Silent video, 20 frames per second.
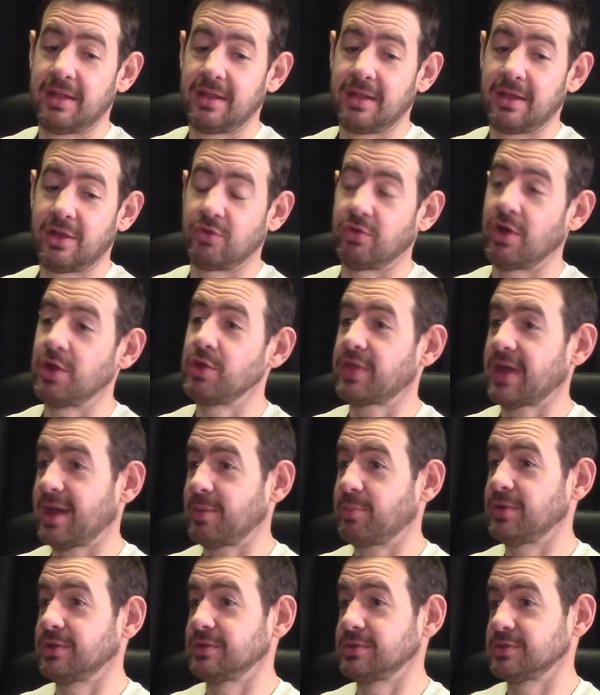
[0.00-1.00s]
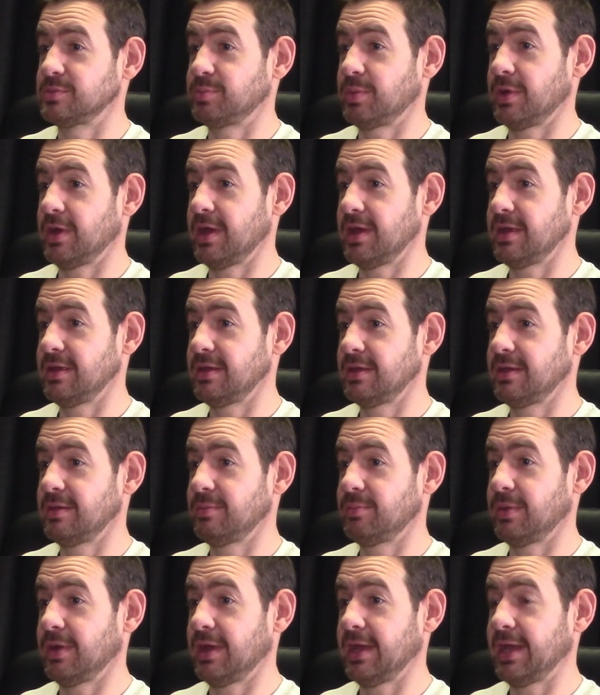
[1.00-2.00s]
growth happens, by
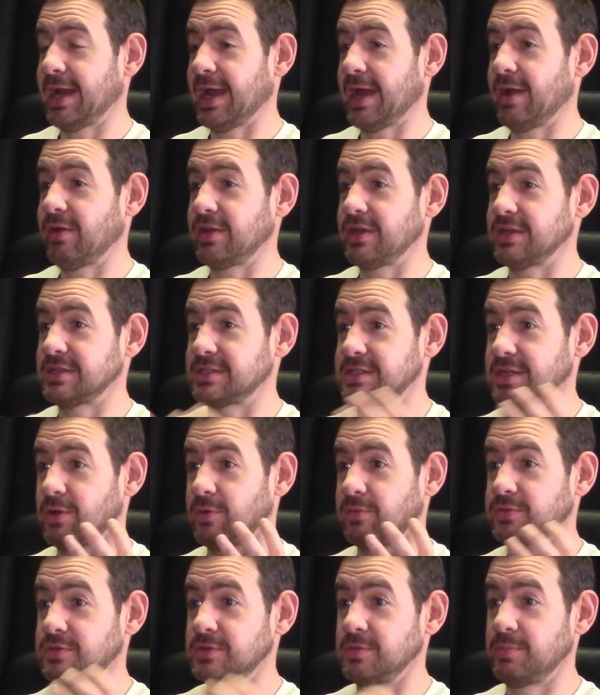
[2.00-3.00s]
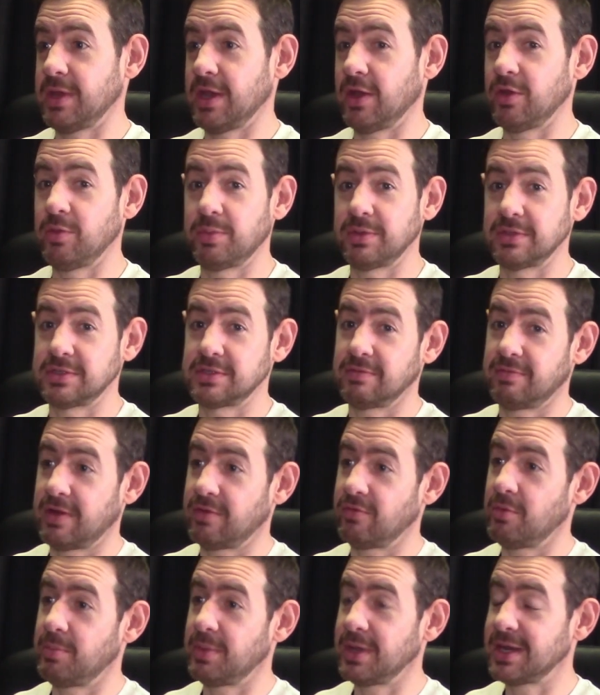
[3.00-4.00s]
allowing yourself to be open to
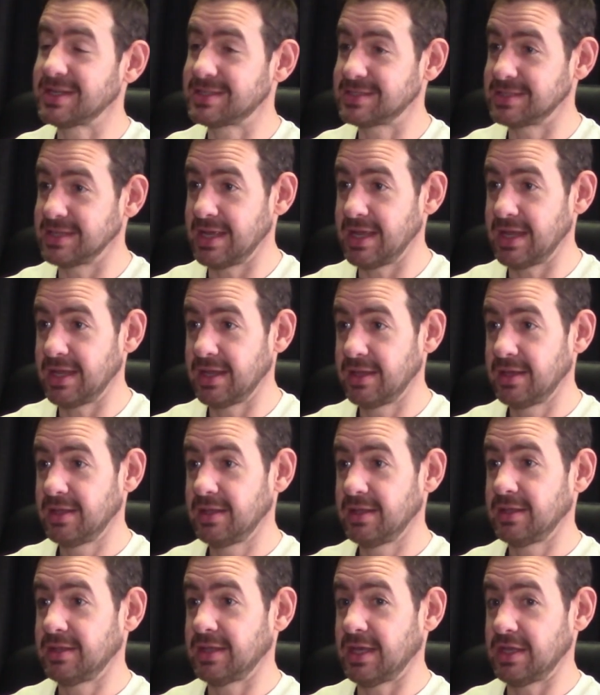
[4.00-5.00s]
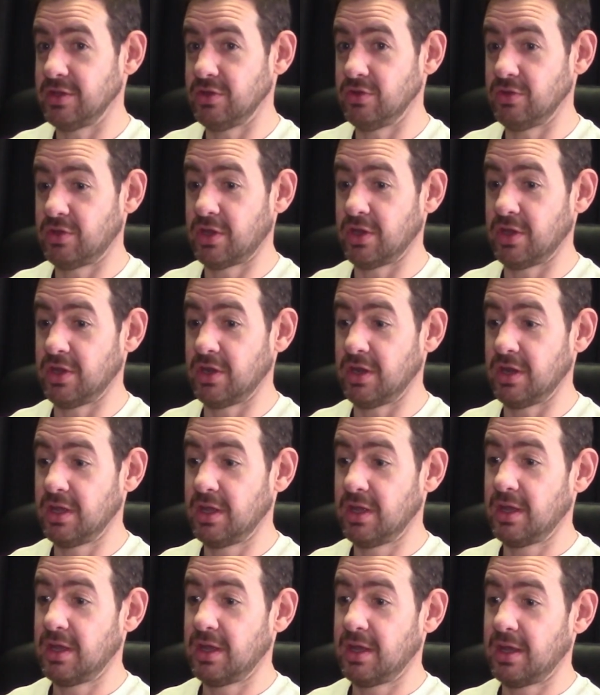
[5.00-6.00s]
vulnerability, that you can
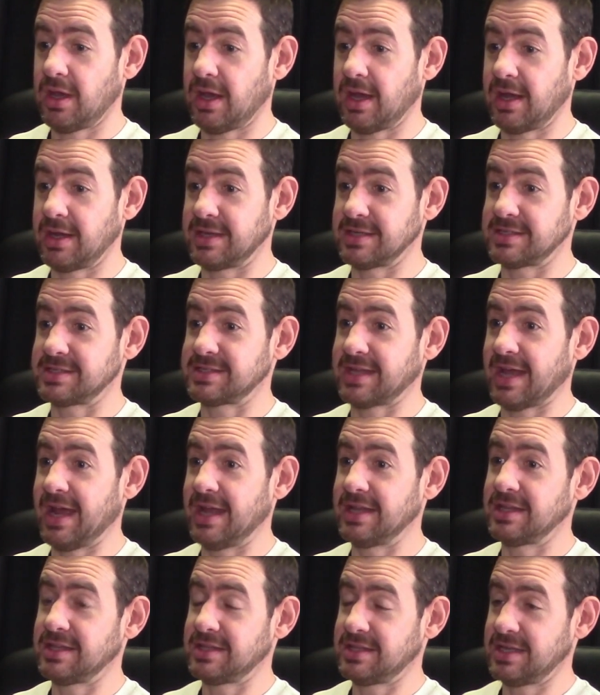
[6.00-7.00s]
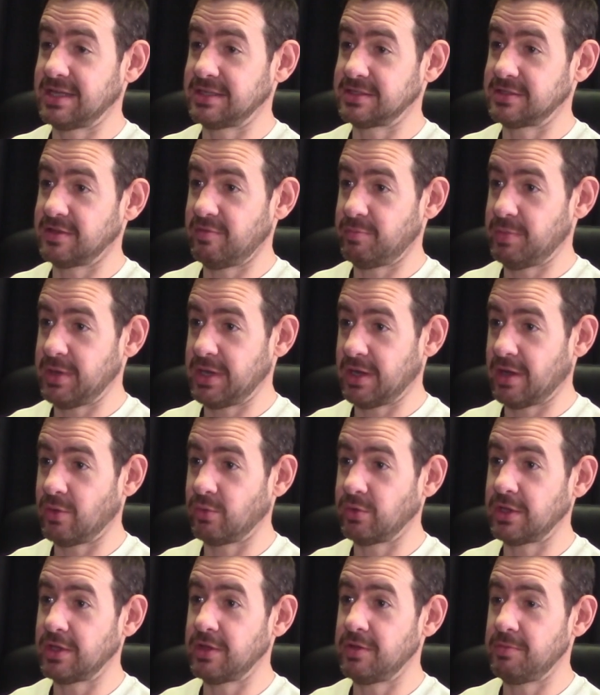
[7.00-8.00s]
understand the things that have been
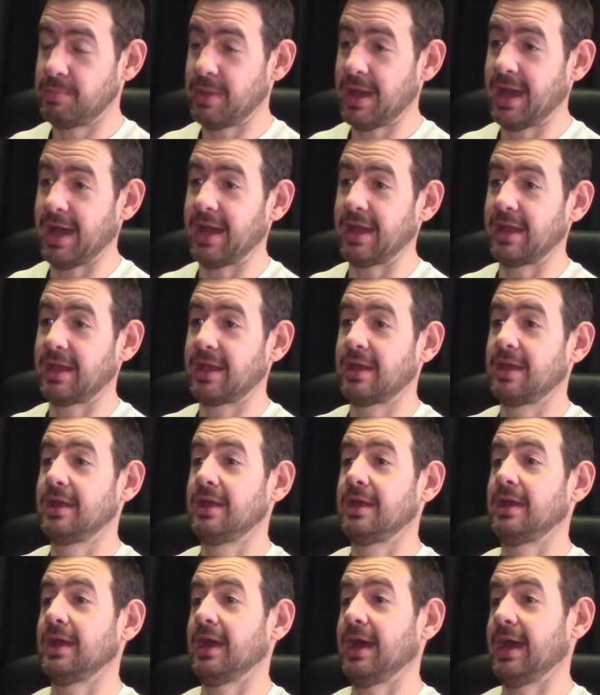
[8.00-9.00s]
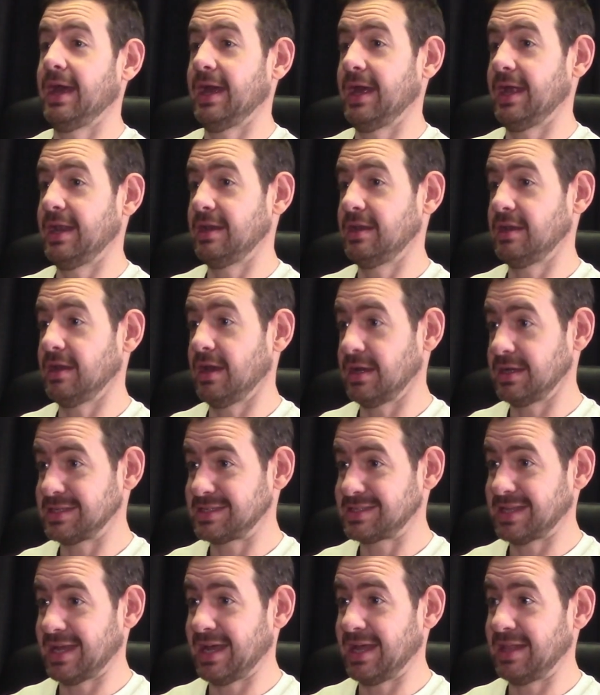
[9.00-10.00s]
holding you back, and
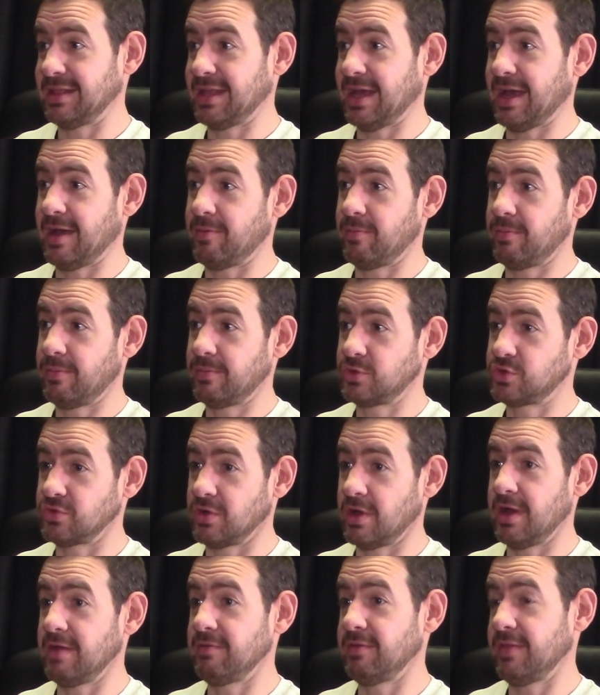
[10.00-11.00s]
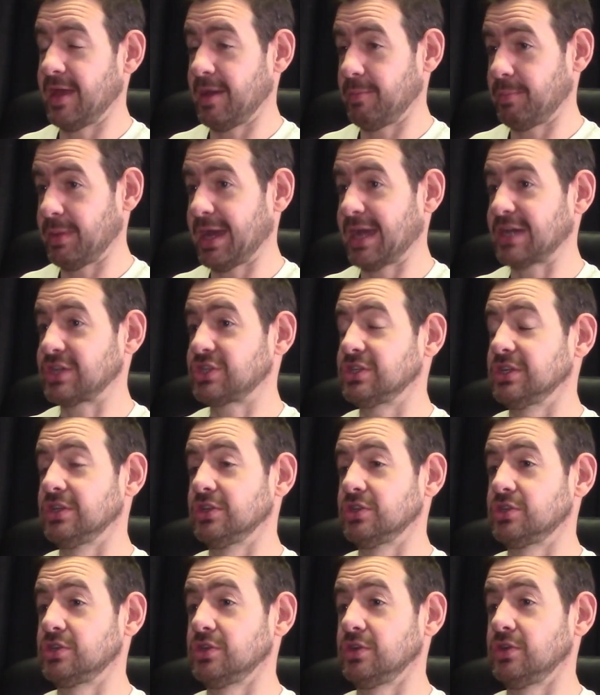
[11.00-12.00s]
understand that drive and that
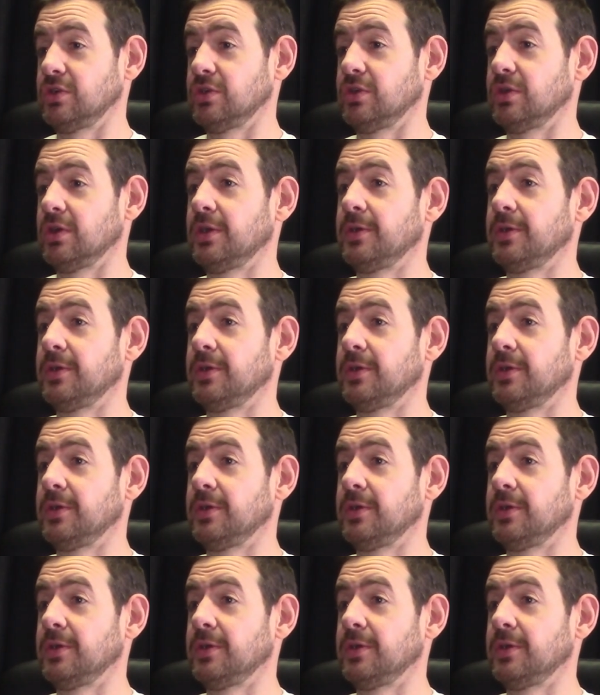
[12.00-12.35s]
passion to